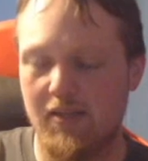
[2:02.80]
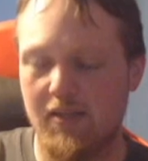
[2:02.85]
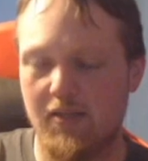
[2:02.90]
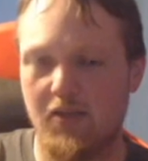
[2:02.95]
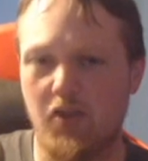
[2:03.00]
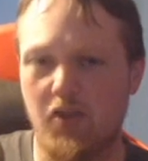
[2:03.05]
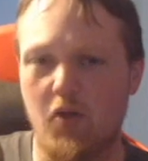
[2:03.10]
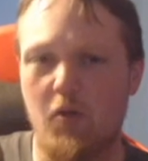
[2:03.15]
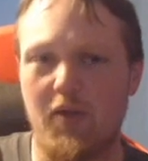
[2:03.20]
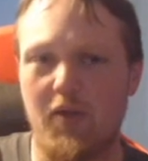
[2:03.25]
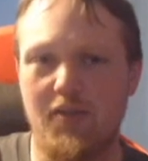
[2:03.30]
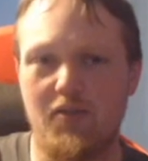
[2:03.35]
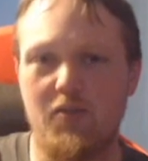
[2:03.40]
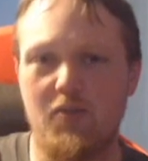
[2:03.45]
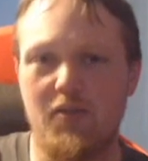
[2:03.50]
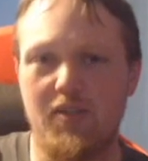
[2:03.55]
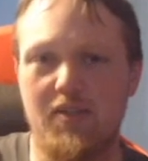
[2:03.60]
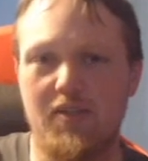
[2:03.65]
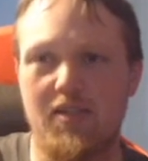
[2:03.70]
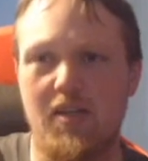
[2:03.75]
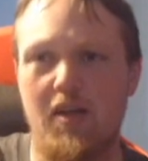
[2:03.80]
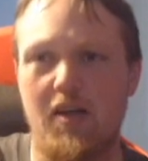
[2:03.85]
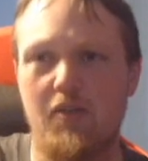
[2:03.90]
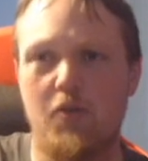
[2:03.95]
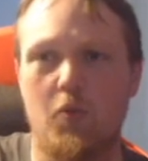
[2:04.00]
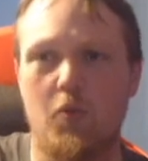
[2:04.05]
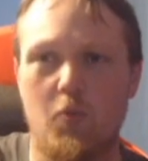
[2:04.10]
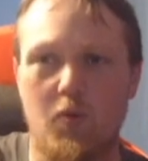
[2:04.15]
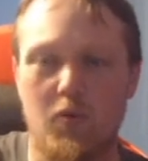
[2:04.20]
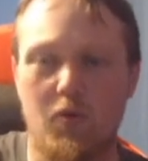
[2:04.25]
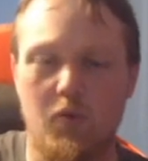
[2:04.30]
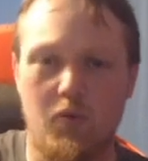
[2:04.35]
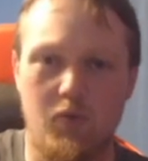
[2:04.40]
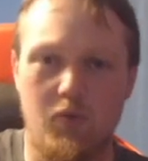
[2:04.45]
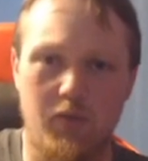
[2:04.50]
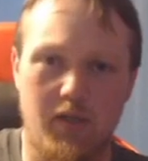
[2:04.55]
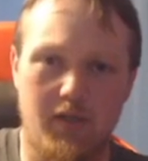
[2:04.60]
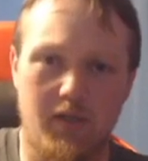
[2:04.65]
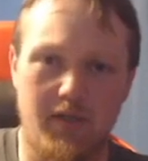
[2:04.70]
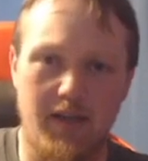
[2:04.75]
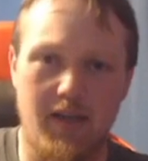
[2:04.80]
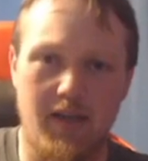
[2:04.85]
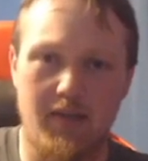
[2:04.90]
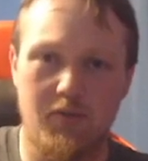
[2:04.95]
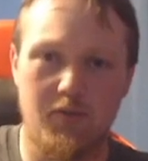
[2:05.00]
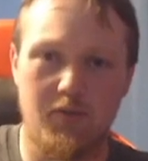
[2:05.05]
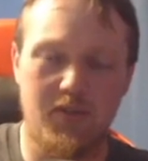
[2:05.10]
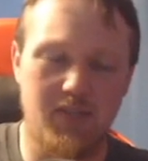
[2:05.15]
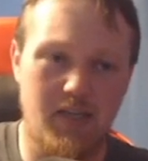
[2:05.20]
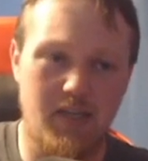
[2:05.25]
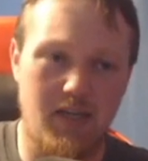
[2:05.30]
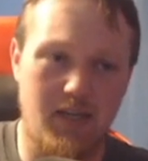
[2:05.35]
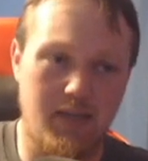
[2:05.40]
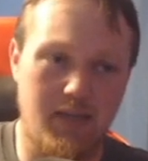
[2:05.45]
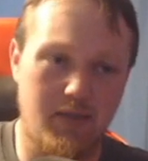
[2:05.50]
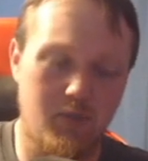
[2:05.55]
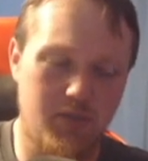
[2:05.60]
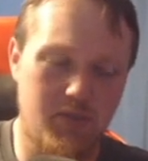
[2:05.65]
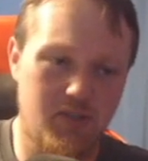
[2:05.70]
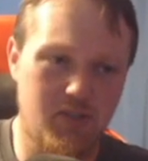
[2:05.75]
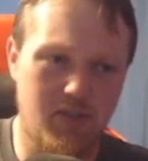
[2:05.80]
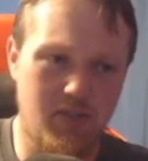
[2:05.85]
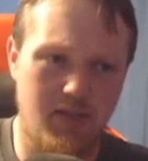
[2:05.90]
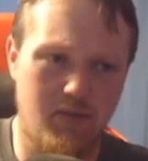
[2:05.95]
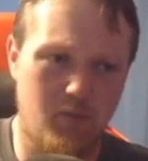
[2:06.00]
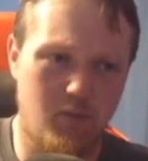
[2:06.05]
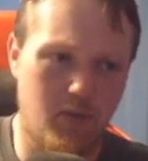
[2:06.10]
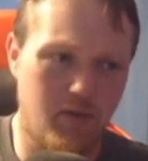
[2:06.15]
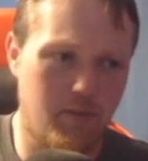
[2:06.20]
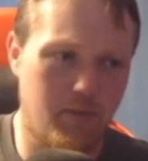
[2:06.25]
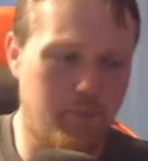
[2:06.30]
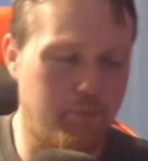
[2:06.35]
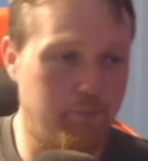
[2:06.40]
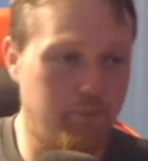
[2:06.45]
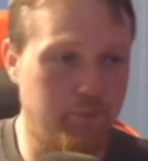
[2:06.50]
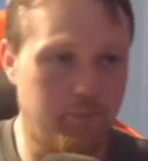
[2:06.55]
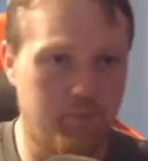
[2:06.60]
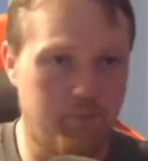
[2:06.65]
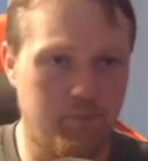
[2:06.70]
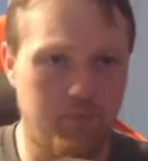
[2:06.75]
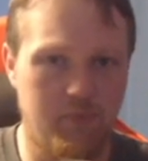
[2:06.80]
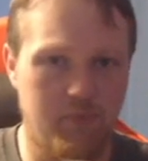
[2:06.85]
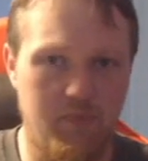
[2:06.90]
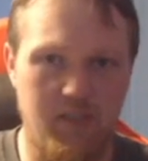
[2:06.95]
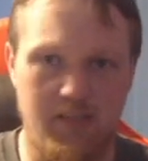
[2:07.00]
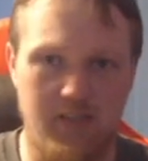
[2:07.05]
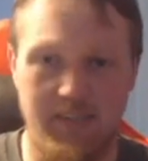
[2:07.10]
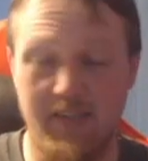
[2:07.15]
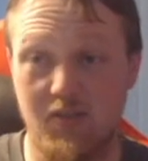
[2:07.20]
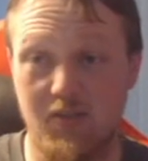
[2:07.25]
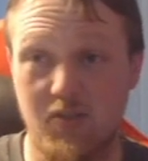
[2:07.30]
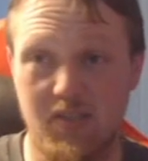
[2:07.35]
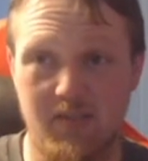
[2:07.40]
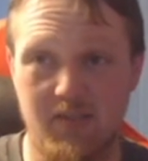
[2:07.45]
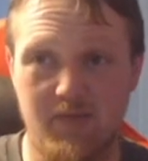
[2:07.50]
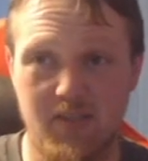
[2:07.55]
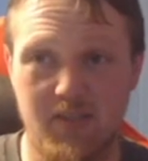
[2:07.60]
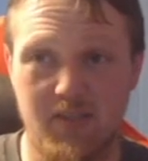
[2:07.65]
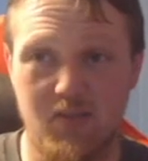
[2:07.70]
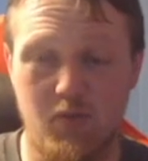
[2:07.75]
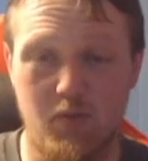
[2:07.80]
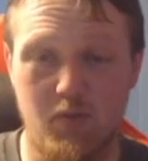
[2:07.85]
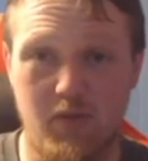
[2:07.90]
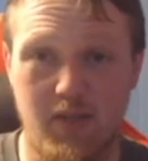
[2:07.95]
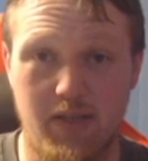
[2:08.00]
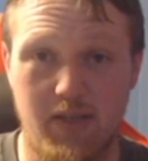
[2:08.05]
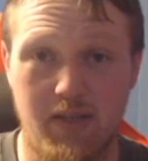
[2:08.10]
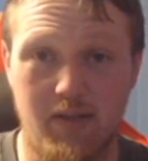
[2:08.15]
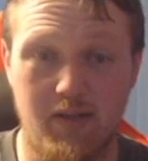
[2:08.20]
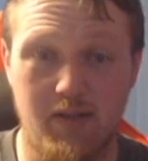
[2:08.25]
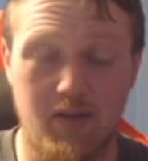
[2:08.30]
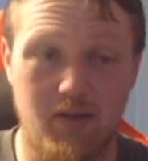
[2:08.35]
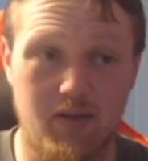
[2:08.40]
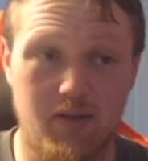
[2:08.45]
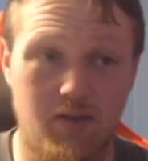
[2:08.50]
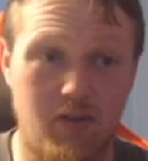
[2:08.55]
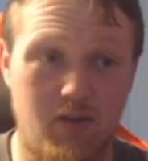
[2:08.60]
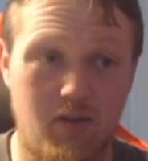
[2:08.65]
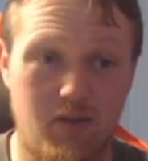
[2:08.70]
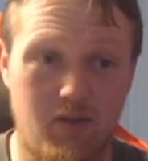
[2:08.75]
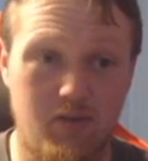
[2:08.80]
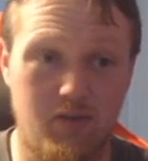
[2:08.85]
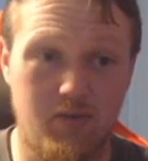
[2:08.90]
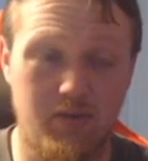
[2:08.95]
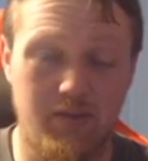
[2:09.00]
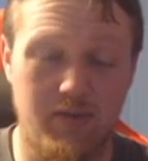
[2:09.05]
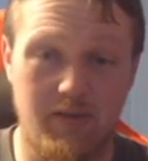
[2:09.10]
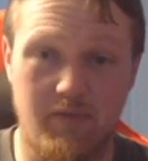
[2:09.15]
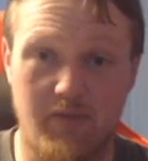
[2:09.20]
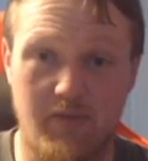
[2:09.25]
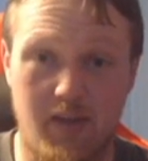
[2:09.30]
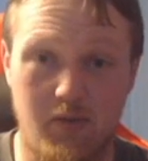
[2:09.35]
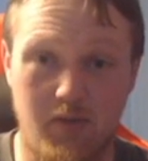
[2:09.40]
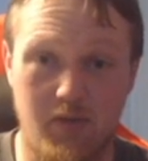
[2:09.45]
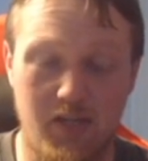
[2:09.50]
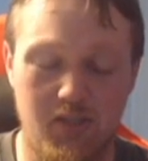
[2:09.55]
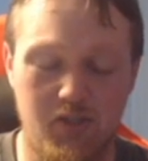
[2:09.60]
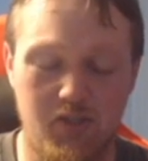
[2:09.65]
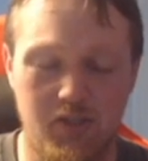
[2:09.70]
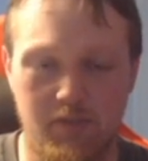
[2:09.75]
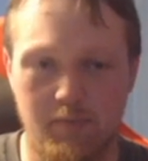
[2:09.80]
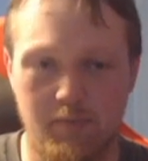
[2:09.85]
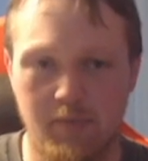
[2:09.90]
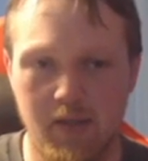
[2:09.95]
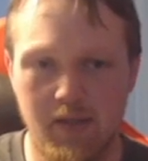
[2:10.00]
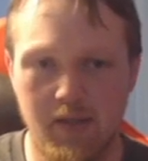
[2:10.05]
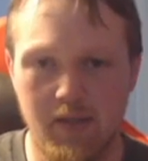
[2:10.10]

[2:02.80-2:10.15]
go into this other world on the other side, which is kind of where the leaders of this whole thing are called in the Foundation.